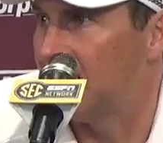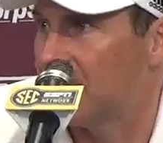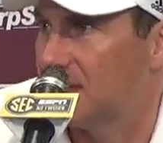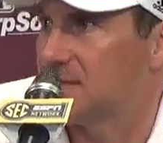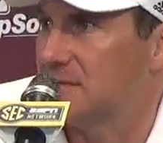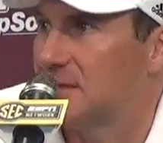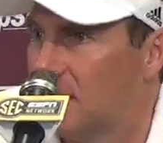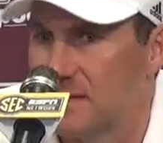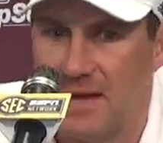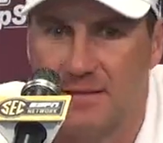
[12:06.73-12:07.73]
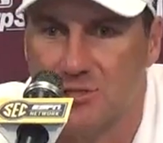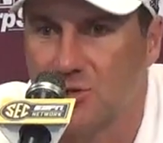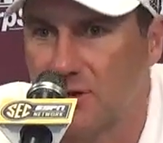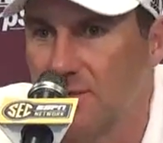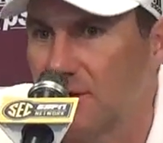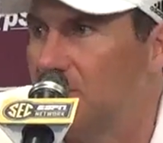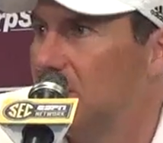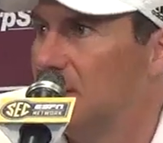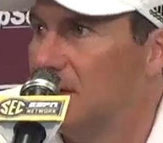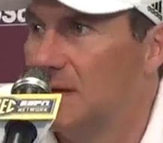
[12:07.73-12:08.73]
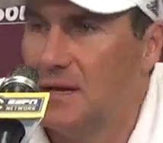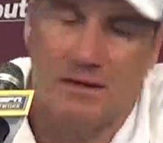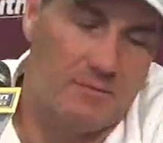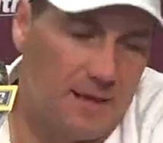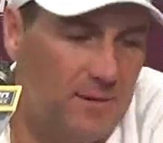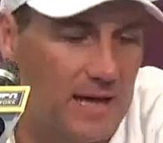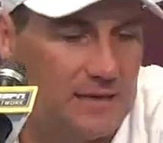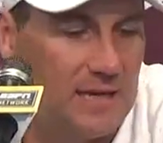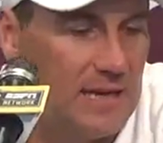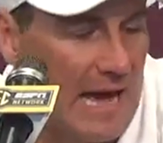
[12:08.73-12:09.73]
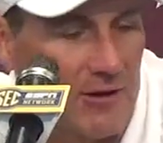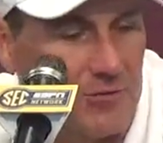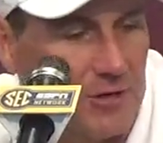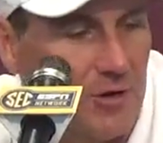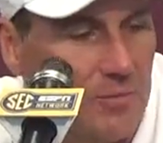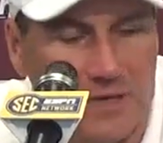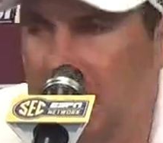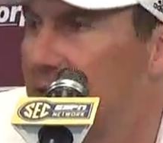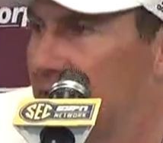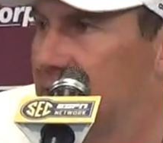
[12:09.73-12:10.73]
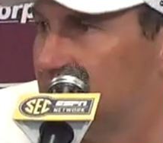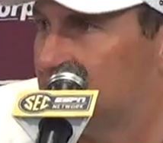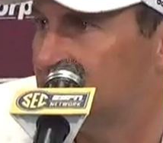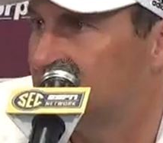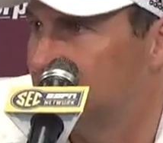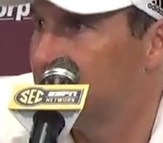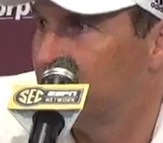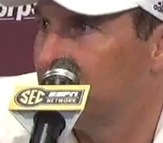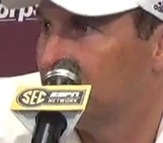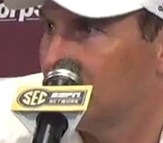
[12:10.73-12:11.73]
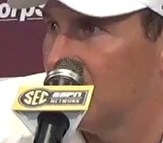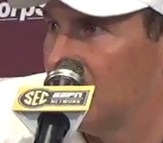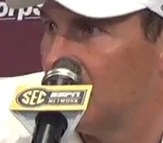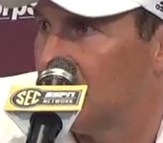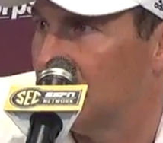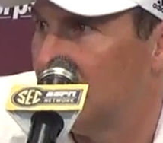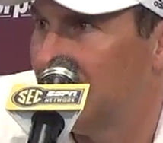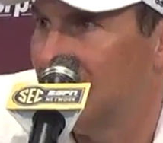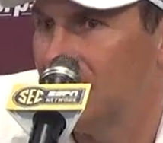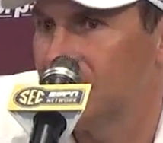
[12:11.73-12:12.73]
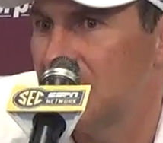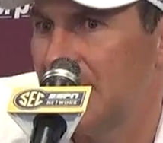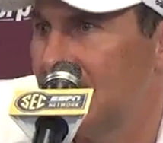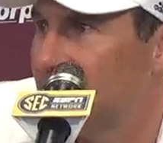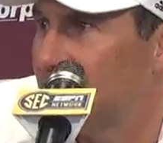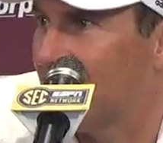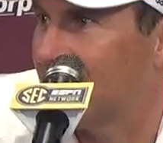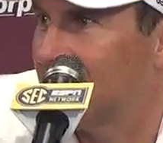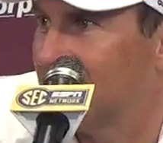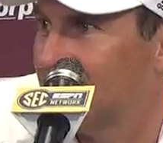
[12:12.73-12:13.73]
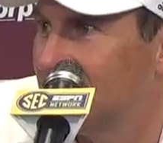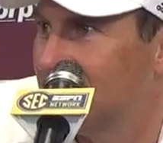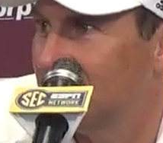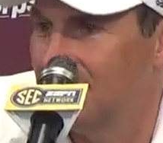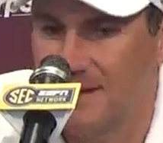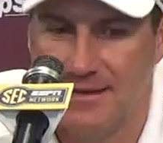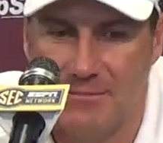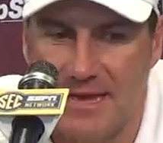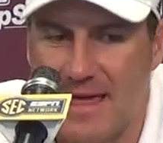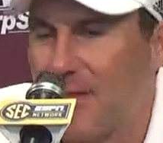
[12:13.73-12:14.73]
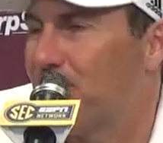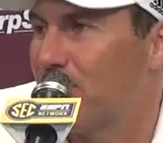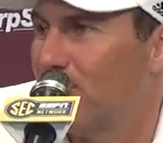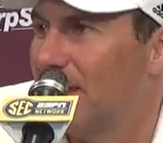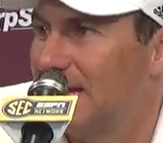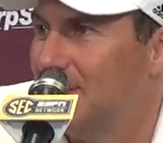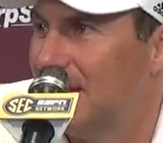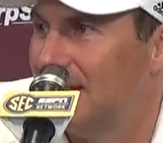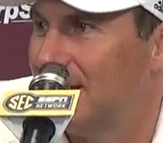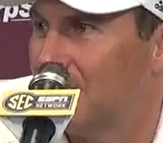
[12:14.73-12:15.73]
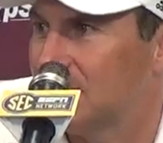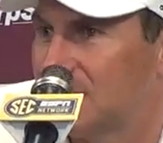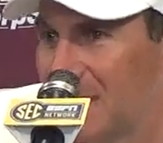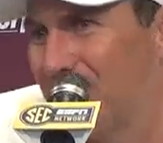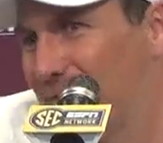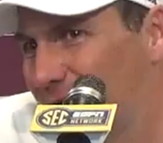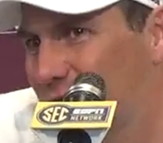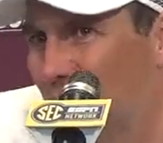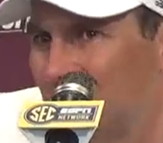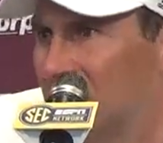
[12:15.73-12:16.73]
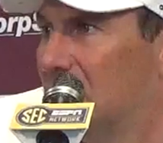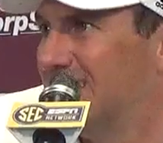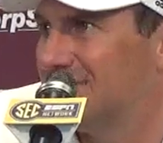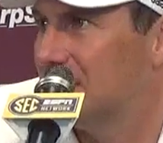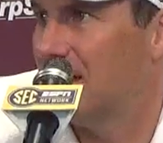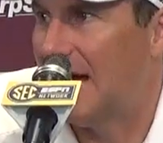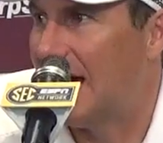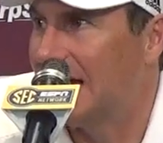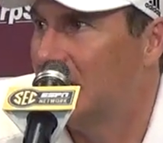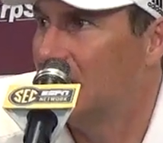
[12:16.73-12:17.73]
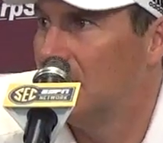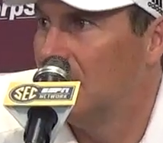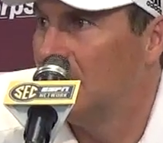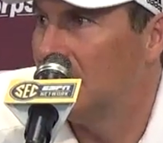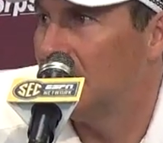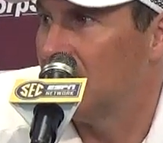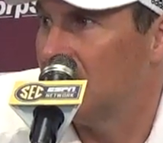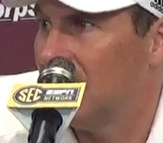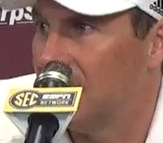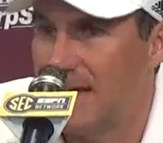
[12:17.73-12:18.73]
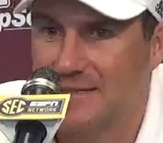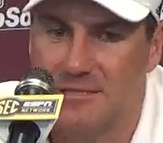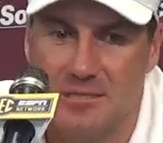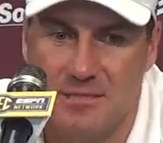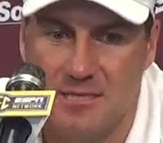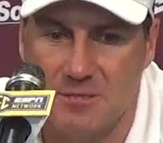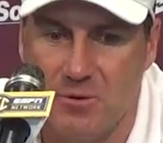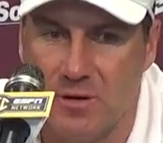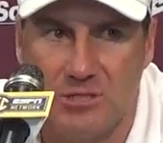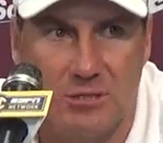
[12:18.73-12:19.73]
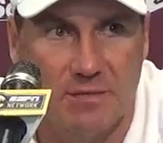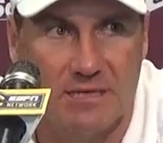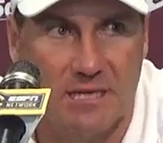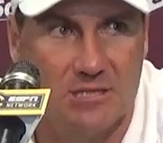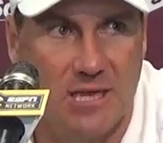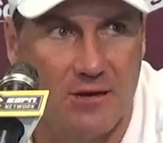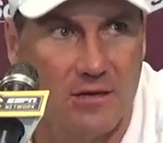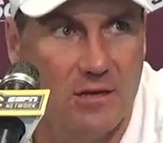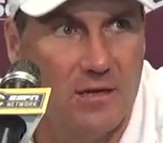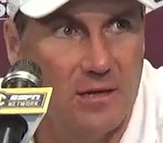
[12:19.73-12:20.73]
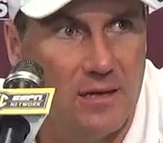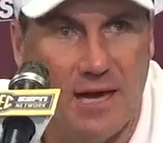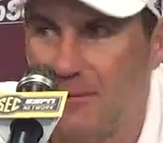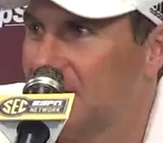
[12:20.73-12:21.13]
I'm not going to sit there and yell and scream at him. You know, maybe I did. I don't know. But he just he knows he can't do that. And make that throw that he made there with the second one. The first one, he was a little high. You know, that's just disappointing. Should have been a touchdown. But